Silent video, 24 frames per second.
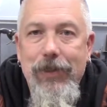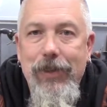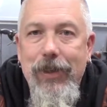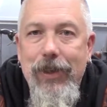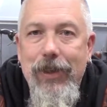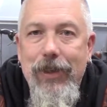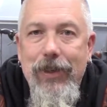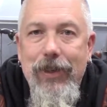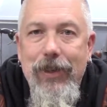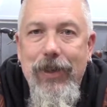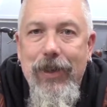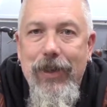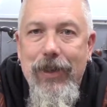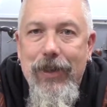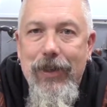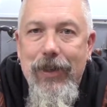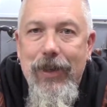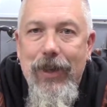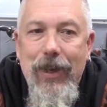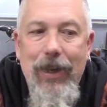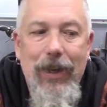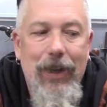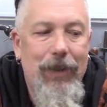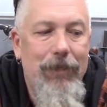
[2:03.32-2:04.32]
in
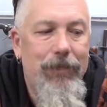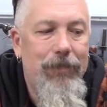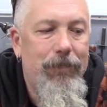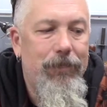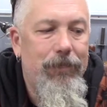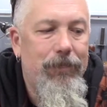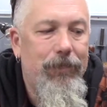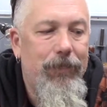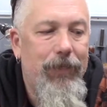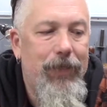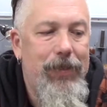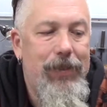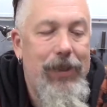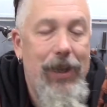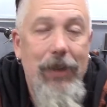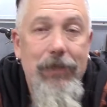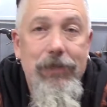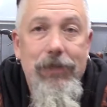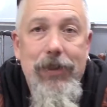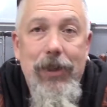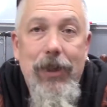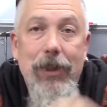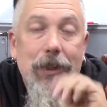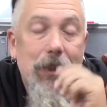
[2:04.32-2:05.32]

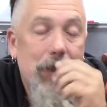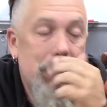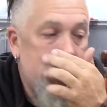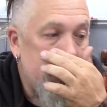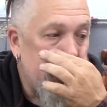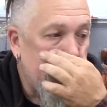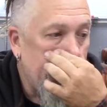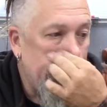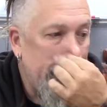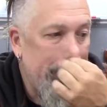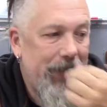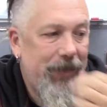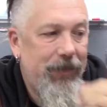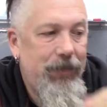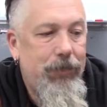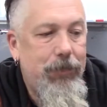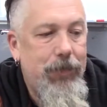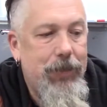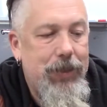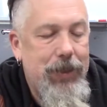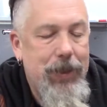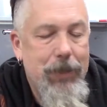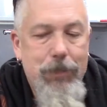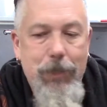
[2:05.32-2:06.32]
sound signature
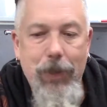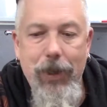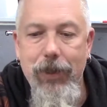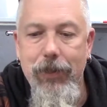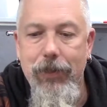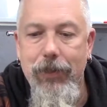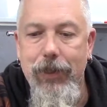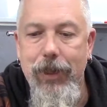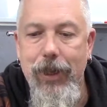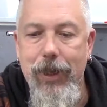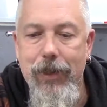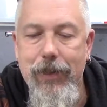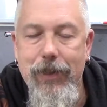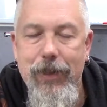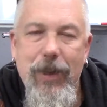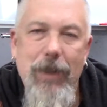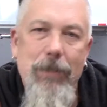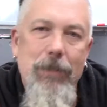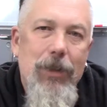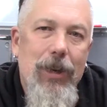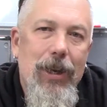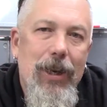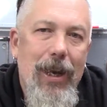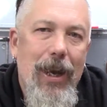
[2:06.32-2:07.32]
with the barrel length, and
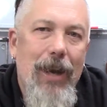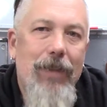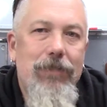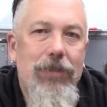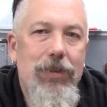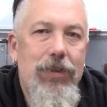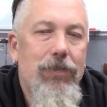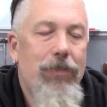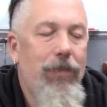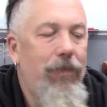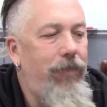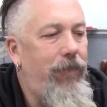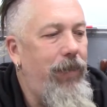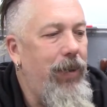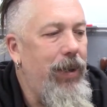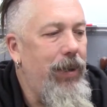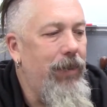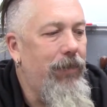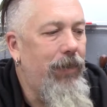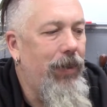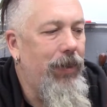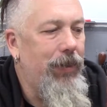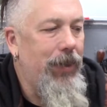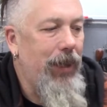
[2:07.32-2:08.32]
I'm going to have to do a
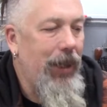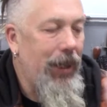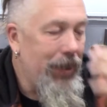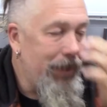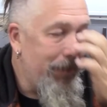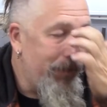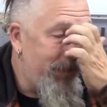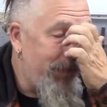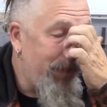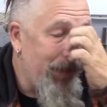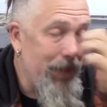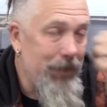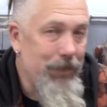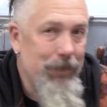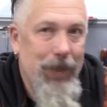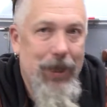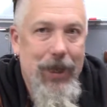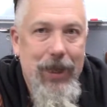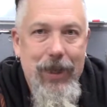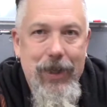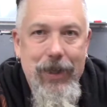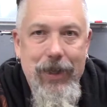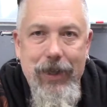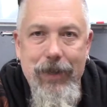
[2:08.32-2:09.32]
video on that and find
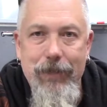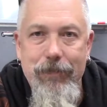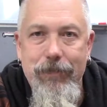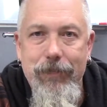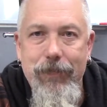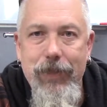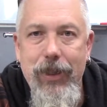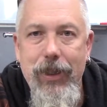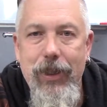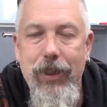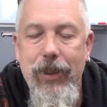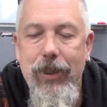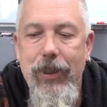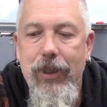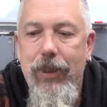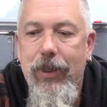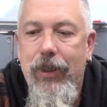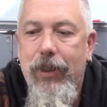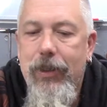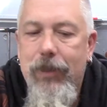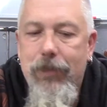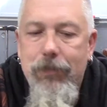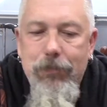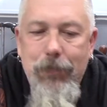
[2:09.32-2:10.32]
my
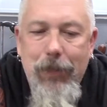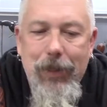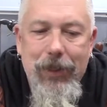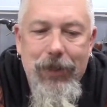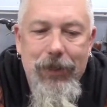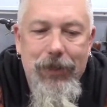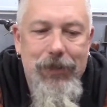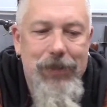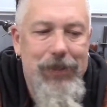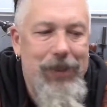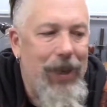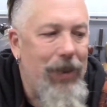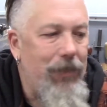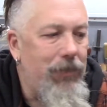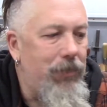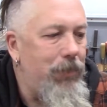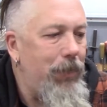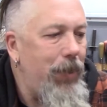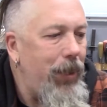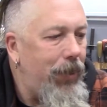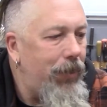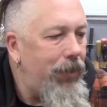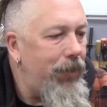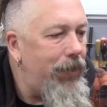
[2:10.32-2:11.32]
my little sound
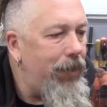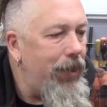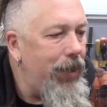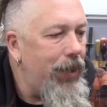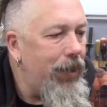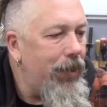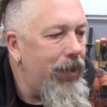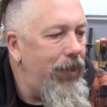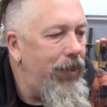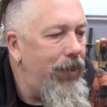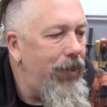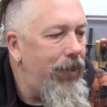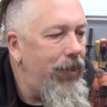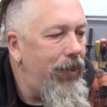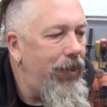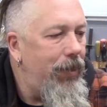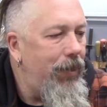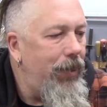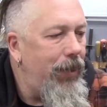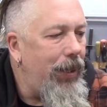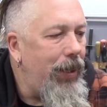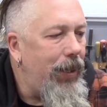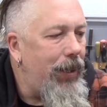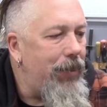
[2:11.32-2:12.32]
meter thing
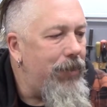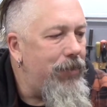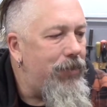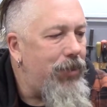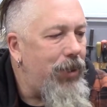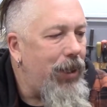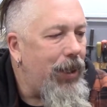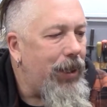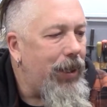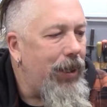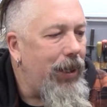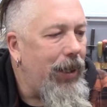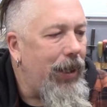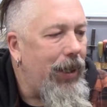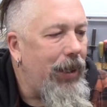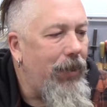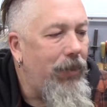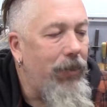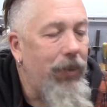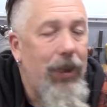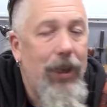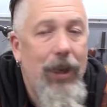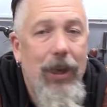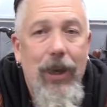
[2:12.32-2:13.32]
and check it
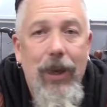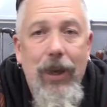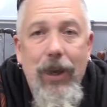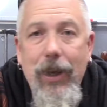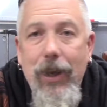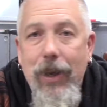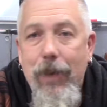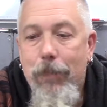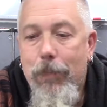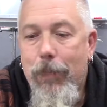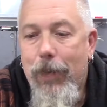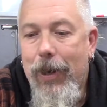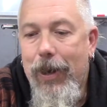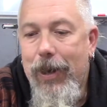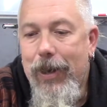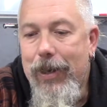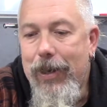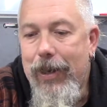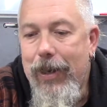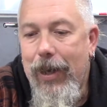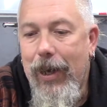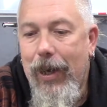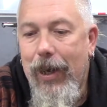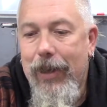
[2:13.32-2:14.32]
out. But
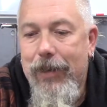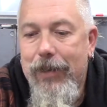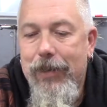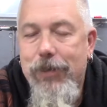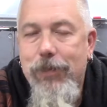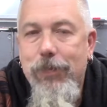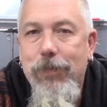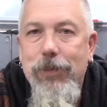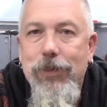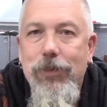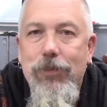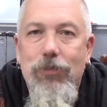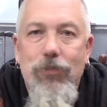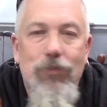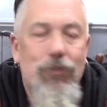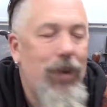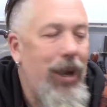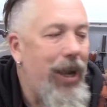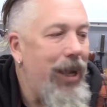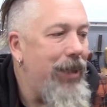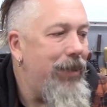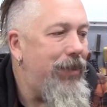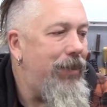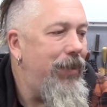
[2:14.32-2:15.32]
yeah, this was
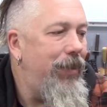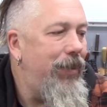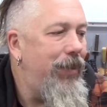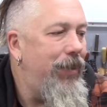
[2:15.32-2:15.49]
great.